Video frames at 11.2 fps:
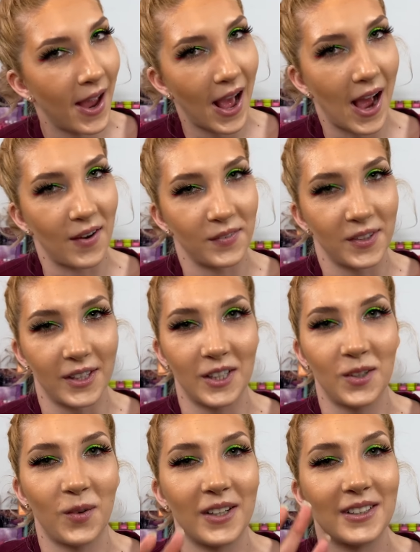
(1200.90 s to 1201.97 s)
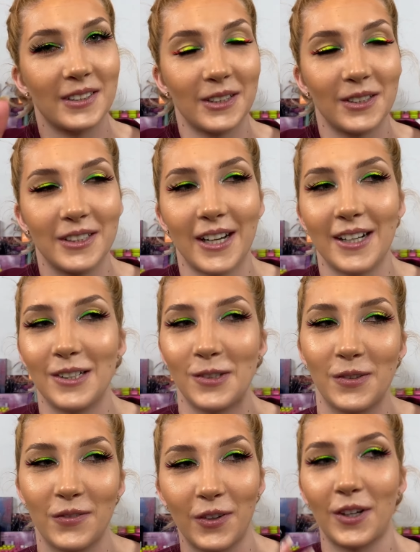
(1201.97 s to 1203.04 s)
after this one, so stay
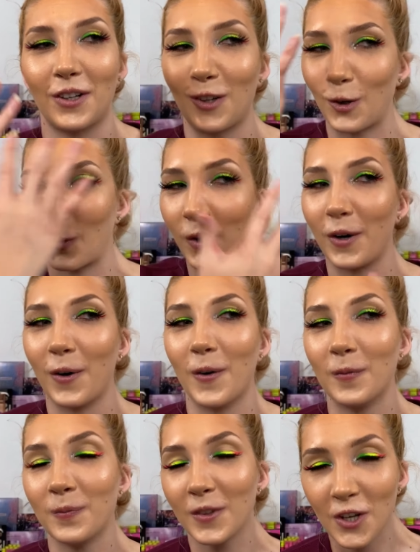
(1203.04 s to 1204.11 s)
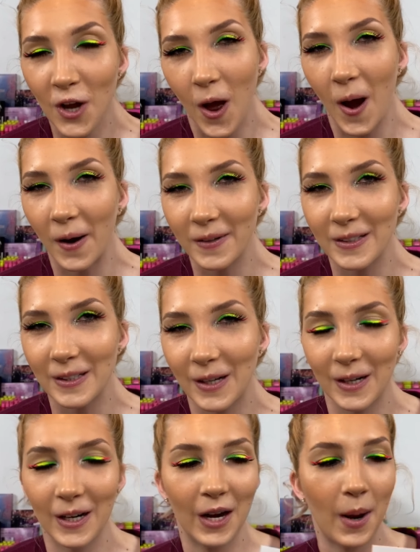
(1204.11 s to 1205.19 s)
tuned for the tutorial on this look.
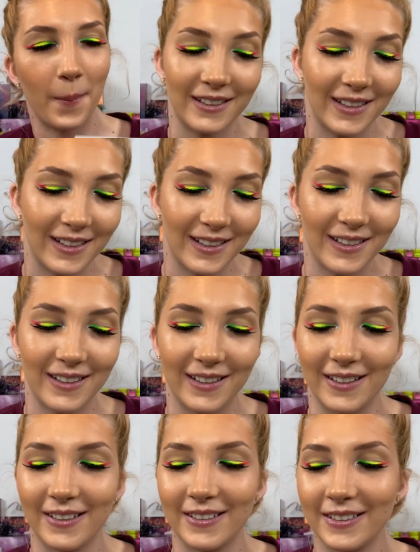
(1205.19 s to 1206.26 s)
Guerlain.